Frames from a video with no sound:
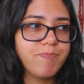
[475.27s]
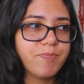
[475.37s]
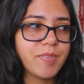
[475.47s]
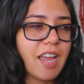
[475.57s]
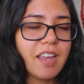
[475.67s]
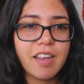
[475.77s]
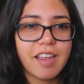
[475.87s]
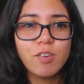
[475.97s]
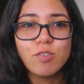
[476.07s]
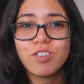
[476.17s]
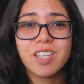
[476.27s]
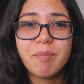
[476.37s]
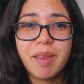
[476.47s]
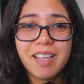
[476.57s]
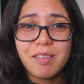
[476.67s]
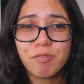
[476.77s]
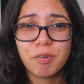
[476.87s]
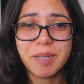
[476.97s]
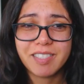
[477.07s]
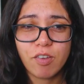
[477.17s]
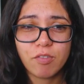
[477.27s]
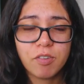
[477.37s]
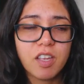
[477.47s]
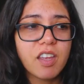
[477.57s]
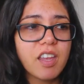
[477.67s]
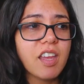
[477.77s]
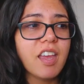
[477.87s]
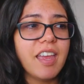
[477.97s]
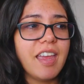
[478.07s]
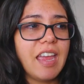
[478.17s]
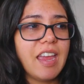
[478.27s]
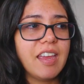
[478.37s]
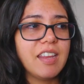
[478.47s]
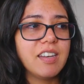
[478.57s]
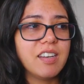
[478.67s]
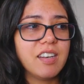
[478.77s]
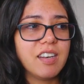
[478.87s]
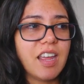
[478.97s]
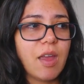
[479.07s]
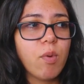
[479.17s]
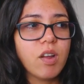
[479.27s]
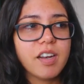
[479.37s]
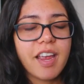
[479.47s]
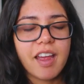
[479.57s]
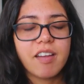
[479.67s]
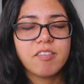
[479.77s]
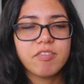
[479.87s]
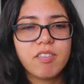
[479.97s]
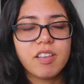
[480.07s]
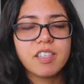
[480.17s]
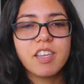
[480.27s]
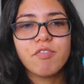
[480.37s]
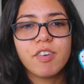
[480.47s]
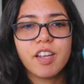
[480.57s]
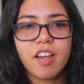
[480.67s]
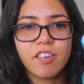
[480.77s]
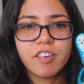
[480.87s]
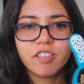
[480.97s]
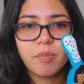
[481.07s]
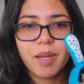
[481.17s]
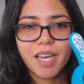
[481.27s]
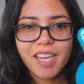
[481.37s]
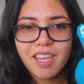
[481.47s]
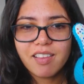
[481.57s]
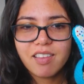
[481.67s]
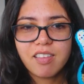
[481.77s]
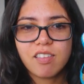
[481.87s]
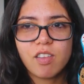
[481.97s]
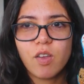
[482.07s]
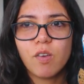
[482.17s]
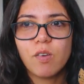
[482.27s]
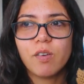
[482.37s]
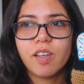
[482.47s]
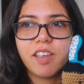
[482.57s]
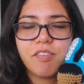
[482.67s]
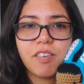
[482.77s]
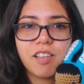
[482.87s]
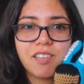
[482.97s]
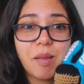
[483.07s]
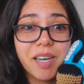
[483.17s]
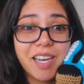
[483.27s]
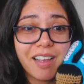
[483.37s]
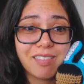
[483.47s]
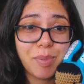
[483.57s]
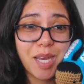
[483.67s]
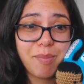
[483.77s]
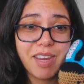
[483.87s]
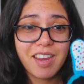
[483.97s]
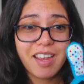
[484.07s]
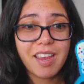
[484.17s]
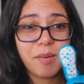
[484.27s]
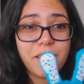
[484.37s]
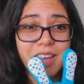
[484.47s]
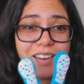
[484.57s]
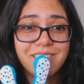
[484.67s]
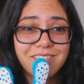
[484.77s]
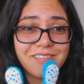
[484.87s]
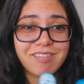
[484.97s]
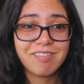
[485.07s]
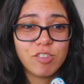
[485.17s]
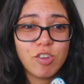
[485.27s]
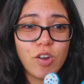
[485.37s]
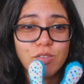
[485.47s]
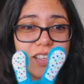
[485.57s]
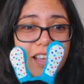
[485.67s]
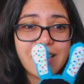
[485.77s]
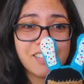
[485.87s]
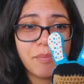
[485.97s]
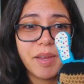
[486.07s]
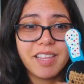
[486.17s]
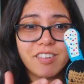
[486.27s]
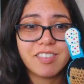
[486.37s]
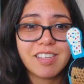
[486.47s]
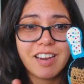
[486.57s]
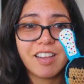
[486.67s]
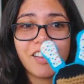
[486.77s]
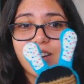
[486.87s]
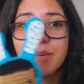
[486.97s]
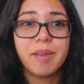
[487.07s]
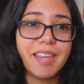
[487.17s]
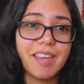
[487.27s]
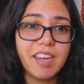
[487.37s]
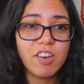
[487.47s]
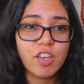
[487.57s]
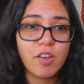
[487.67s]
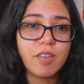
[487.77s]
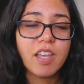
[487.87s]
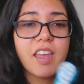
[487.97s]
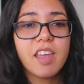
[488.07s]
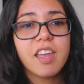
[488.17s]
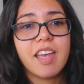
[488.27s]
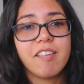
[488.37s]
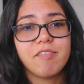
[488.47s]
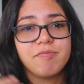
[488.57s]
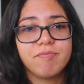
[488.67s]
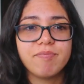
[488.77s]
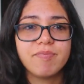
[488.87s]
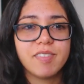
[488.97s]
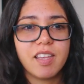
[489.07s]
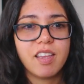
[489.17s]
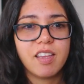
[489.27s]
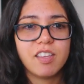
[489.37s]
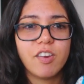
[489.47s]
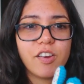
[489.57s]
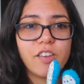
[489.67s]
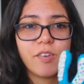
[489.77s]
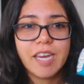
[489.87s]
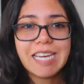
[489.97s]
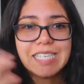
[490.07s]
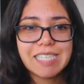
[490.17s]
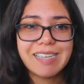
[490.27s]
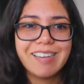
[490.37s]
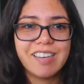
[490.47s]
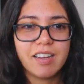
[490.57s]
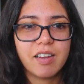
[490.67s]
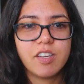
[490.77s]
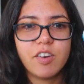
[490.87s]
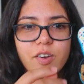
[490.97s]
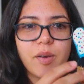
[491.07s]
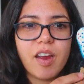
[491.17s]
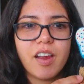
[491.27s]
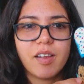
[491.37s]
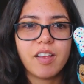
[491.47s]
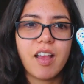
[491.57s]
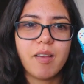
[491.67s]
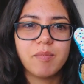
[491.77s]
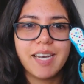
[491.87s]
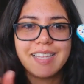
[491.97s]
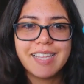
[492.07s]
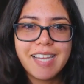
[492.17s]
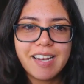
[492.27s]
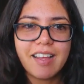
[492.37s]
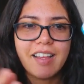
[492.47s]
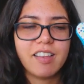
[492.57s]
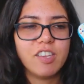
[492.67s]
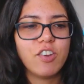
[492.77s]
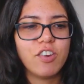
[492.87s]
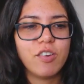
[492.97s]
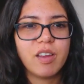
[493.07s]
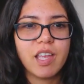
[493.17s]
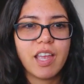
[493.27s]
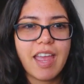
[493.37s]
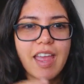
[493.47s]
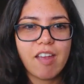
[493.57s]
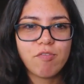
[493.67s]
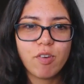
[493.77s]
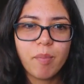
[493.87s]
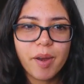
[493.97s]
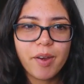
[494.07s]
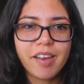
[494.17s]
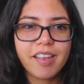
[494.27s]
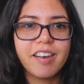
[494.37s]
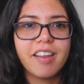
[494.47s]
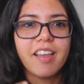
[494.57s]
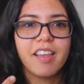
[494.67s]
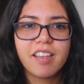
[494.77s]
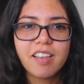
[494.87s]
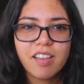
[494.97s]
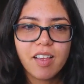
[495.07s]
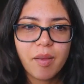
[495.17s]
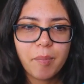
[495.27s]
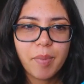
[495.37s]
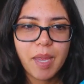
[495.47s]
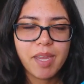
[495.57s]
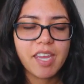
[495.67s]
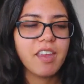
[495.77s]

I usually make them for myself, and I want to have different colors of bunny kids. So if somebody has a baby, I can, you know, estimate their skin color and be like, here you go, have your Caucasian, your Latina, your Afro-American baby.